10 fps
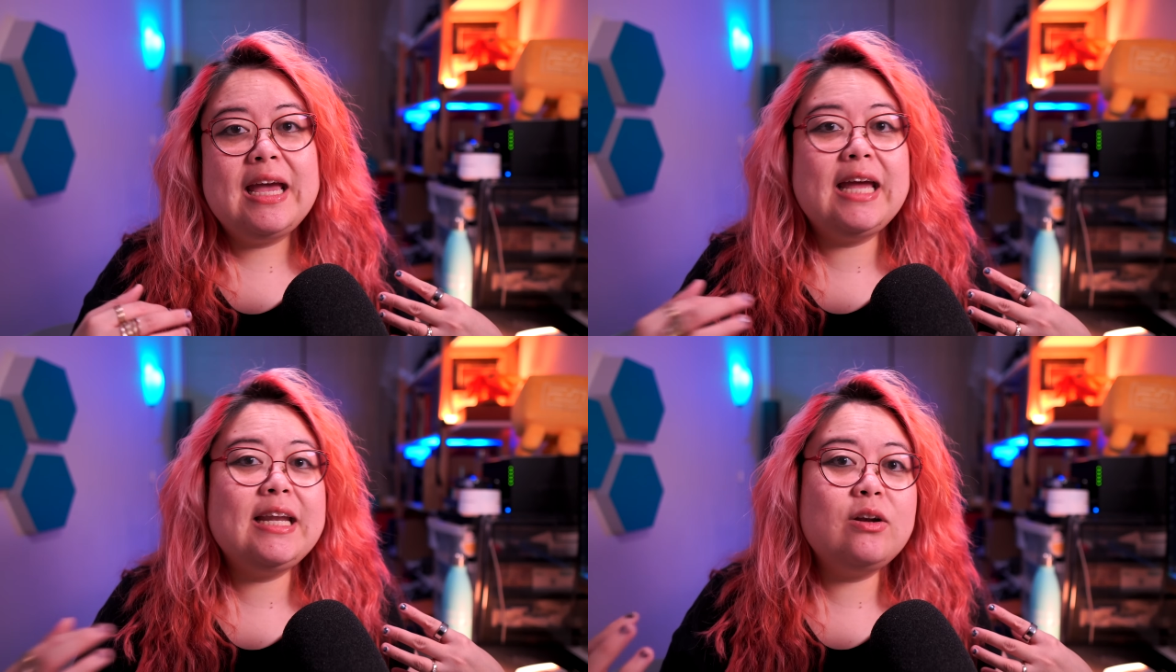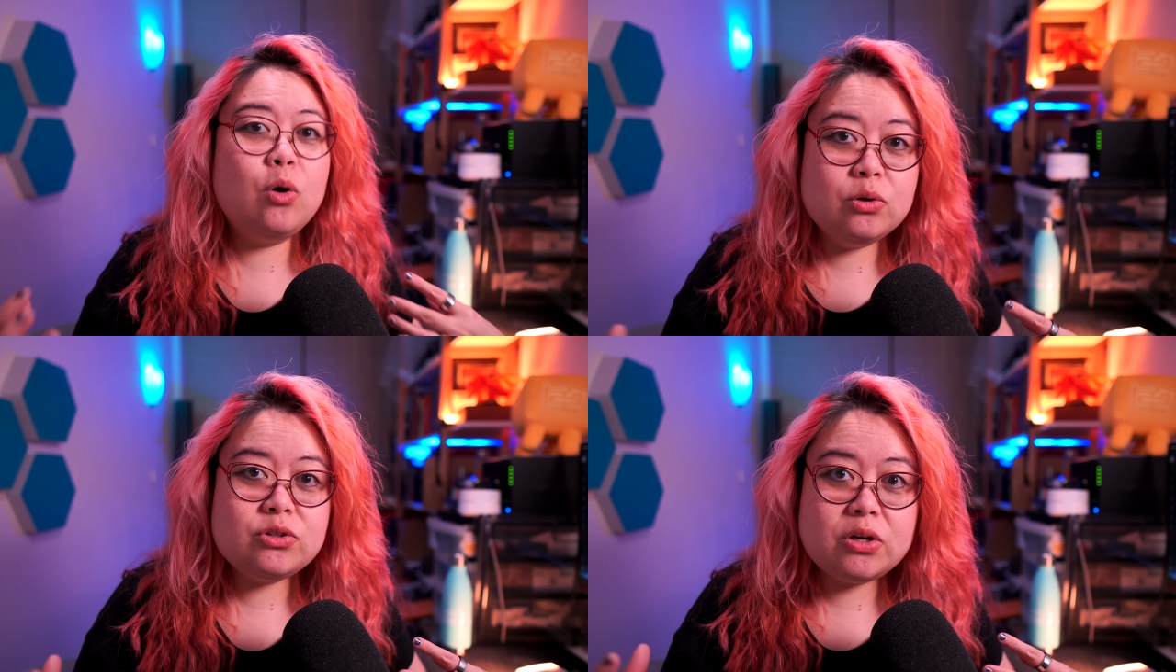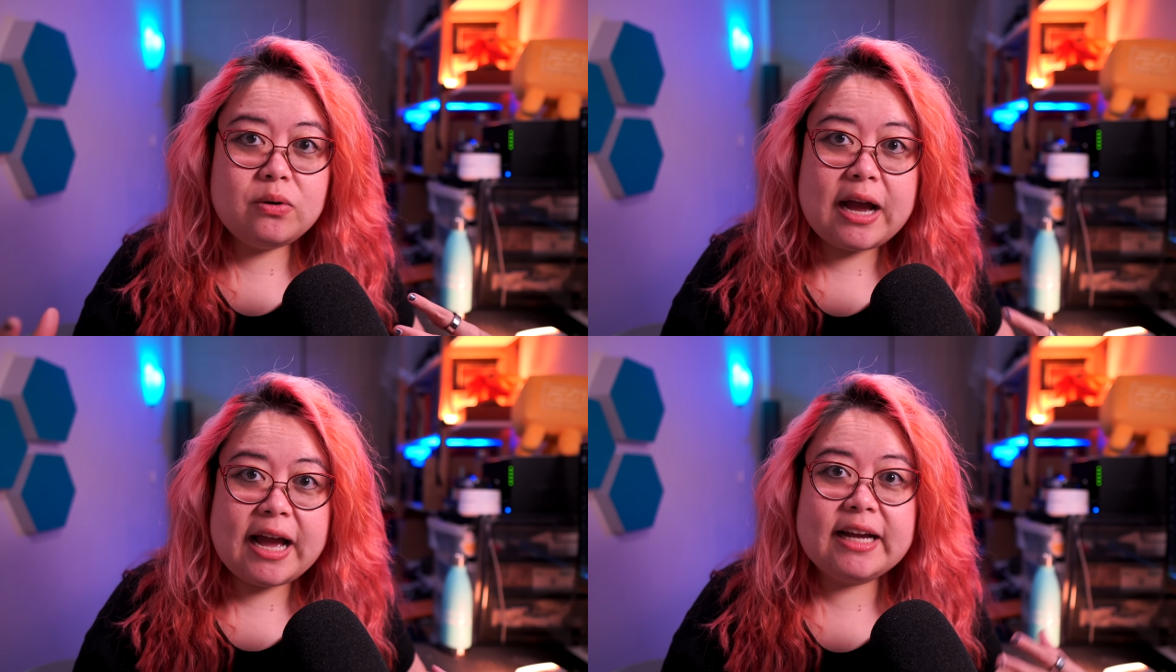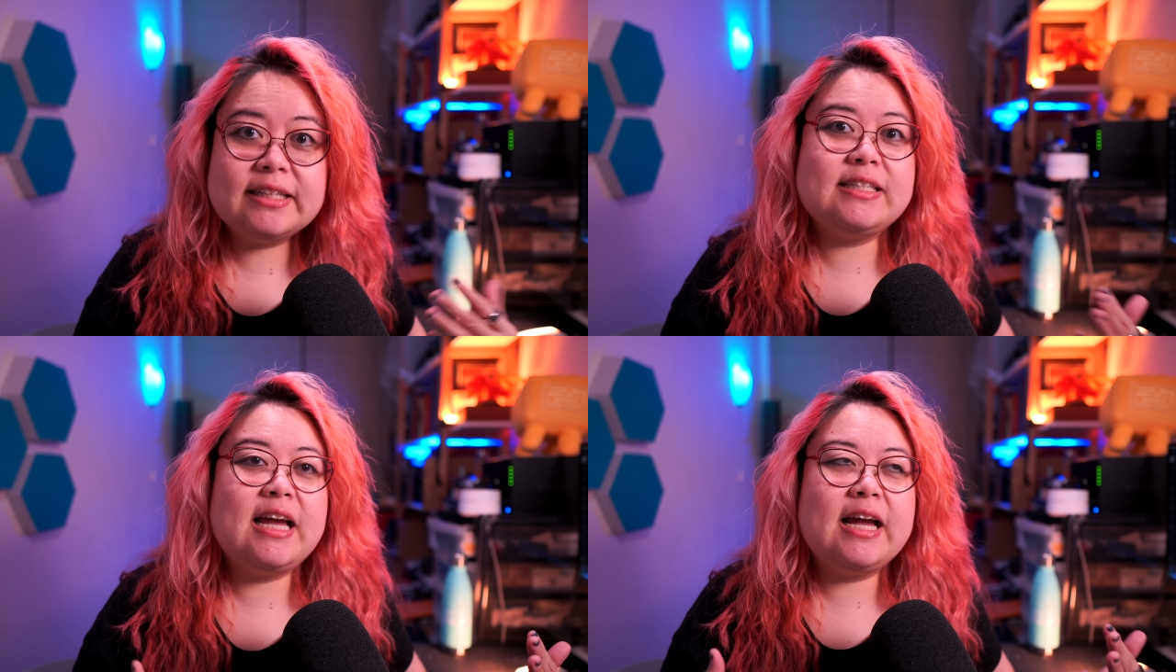and it also
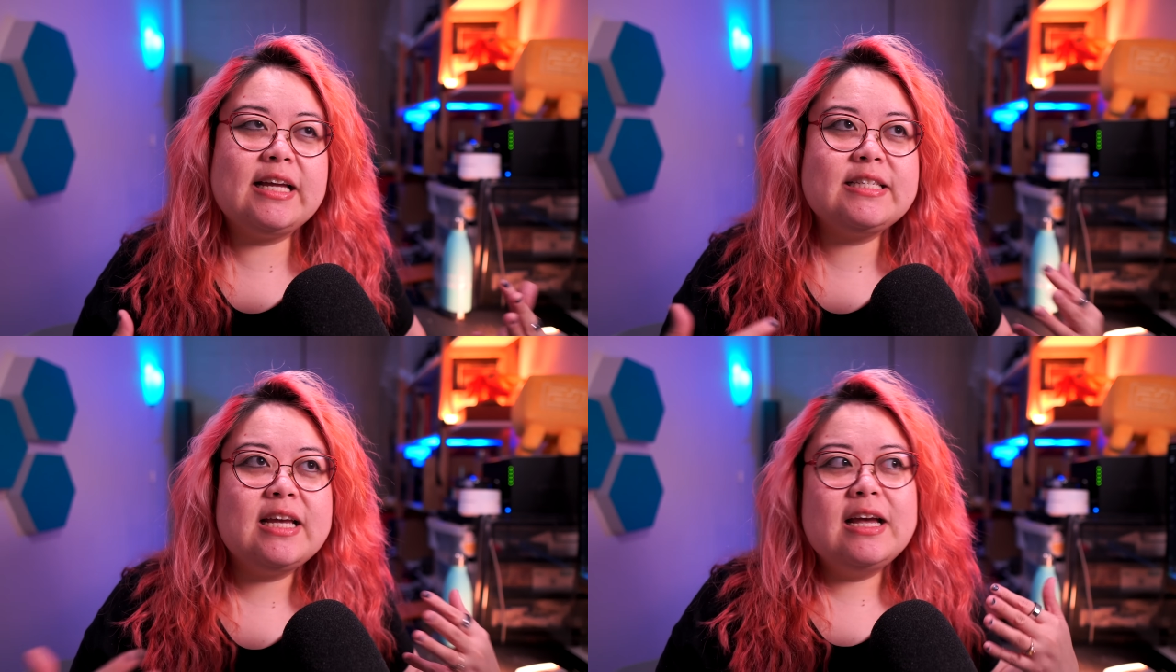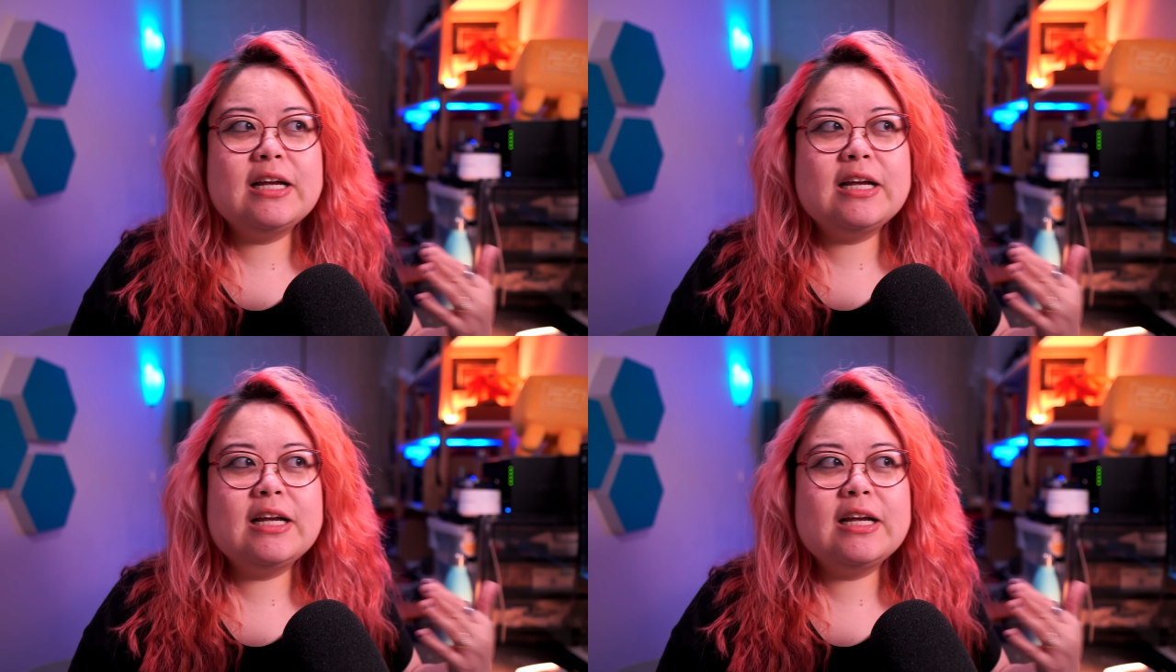acts as